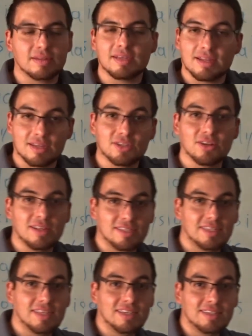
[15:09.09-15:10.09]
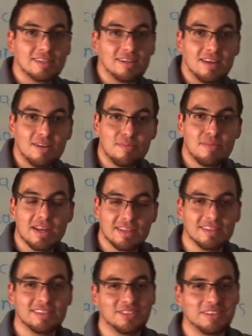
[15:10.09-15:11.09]
it actually takes a lot of
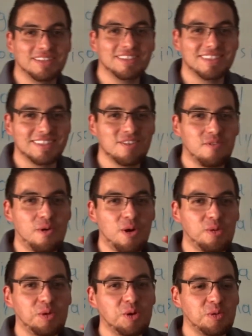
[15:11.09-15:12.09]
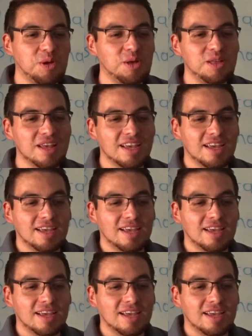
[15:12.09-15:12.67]
practice to understand well,